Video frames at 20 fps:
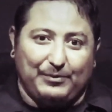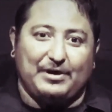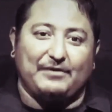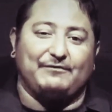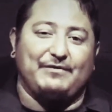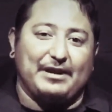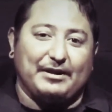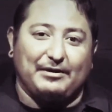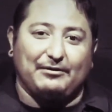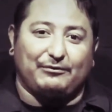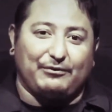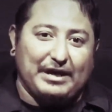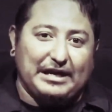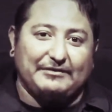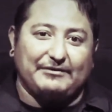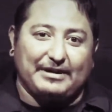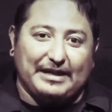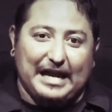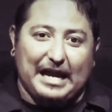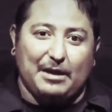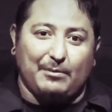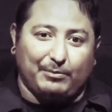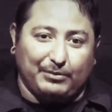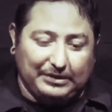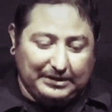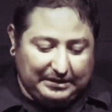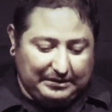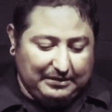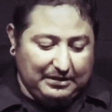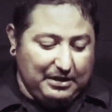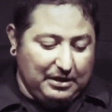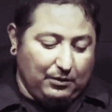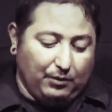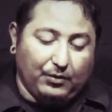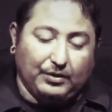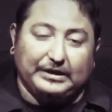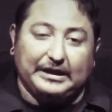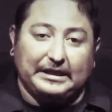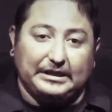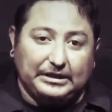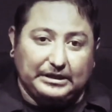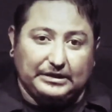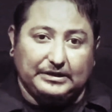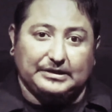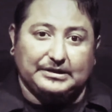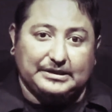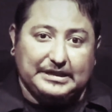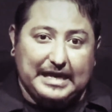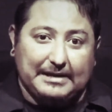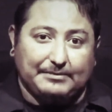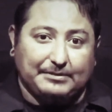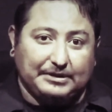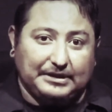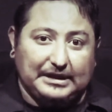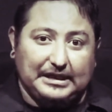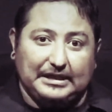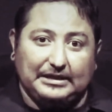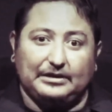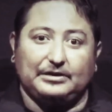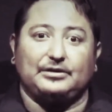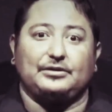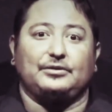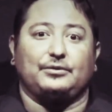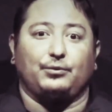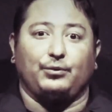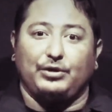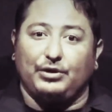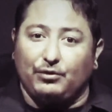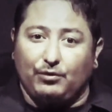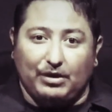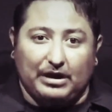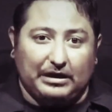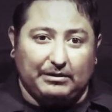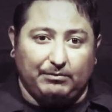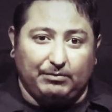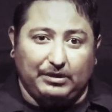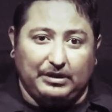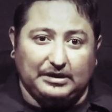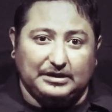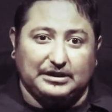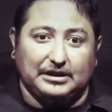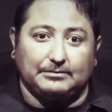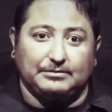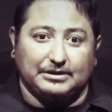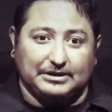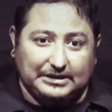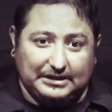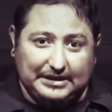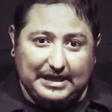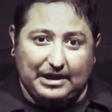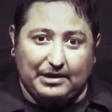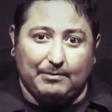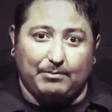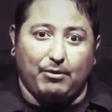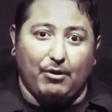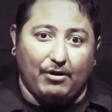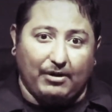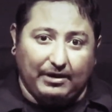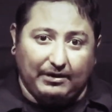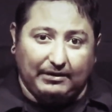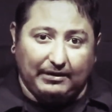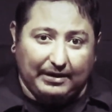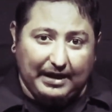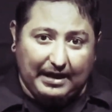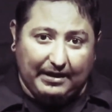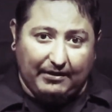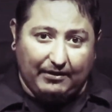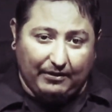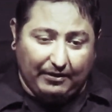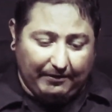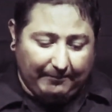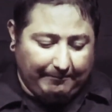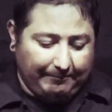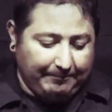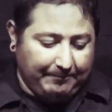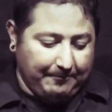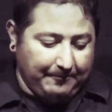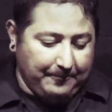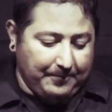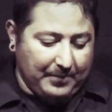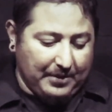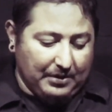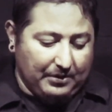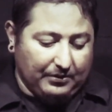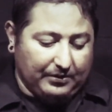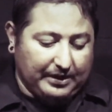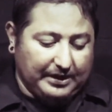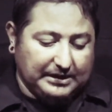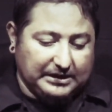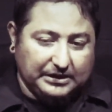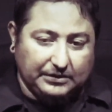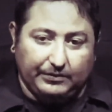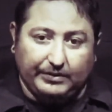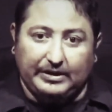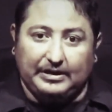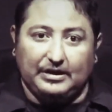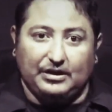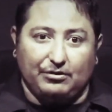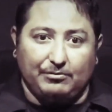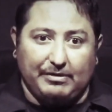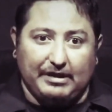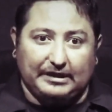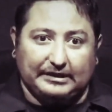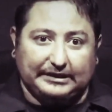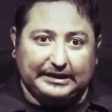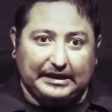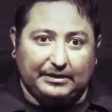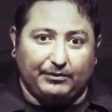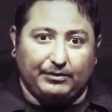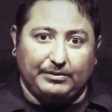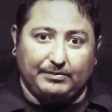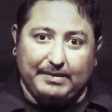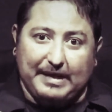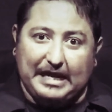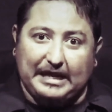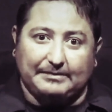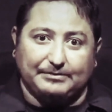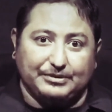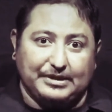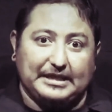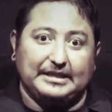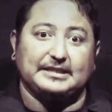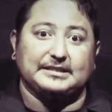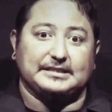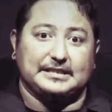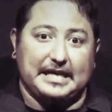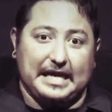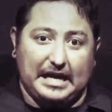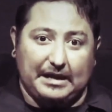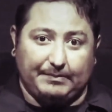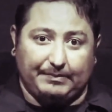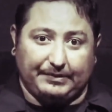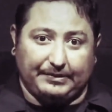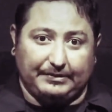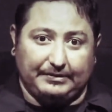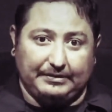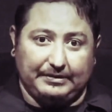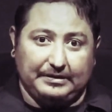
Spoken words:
very afraid of it happening where they do snap together. We don't want to be subject to that or party to that at all, okay? So we know about that. We pack them so that doesn't happen.